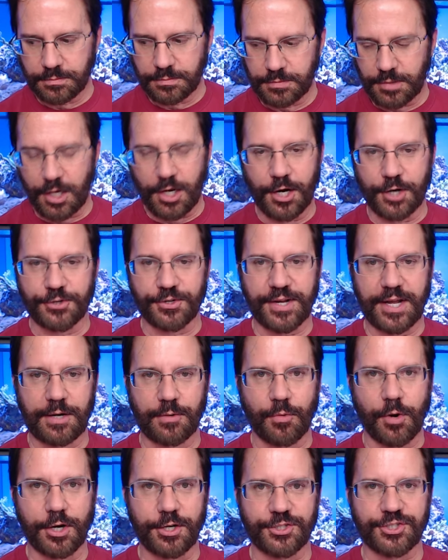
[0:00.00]
100-gallon
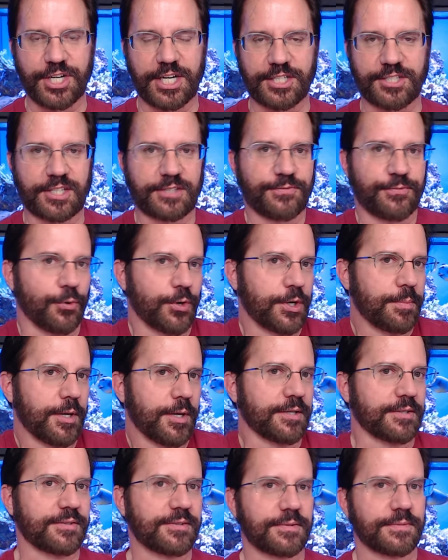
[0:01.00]
water change, that's
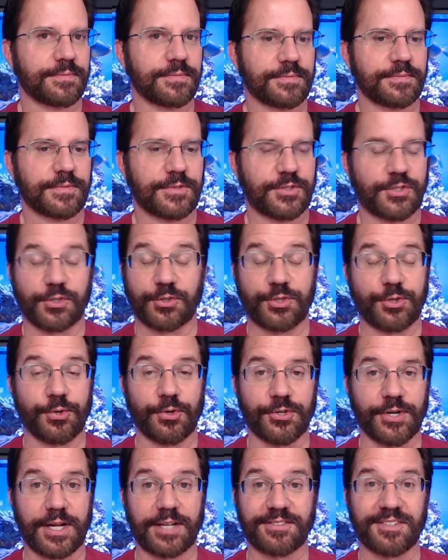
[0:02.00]
$40. Do
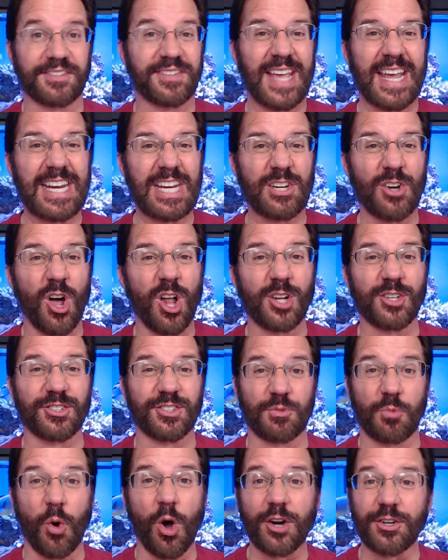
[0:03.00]
200 gallons, that's $80 in
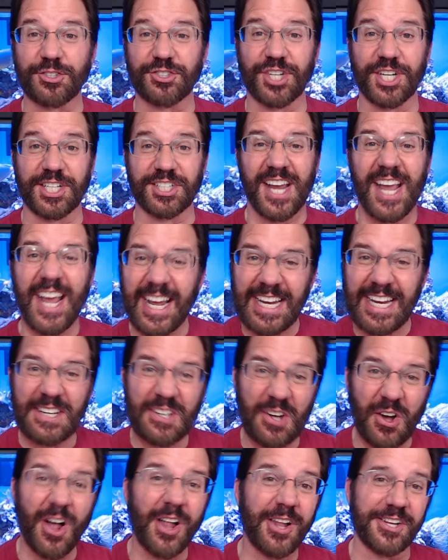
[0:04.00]
water change.
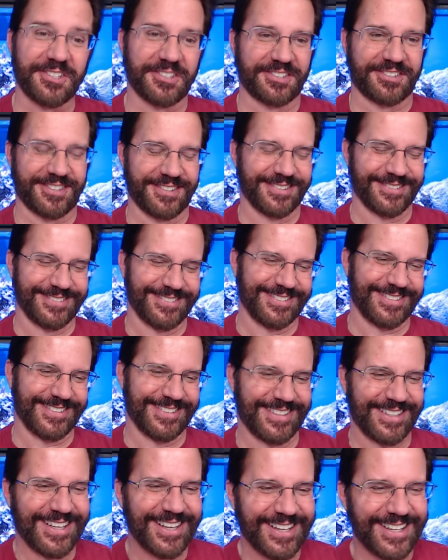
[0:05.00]
$80!
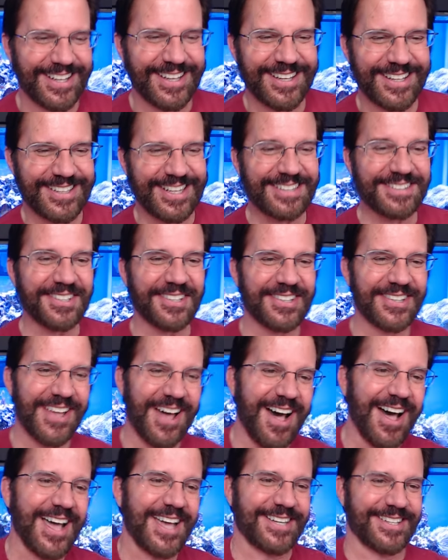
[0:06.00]
That's a
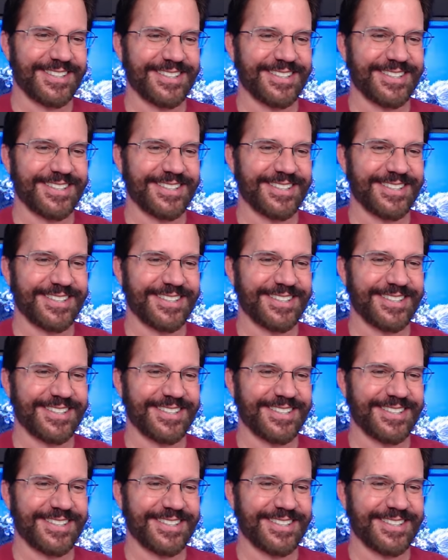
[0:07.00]
lot.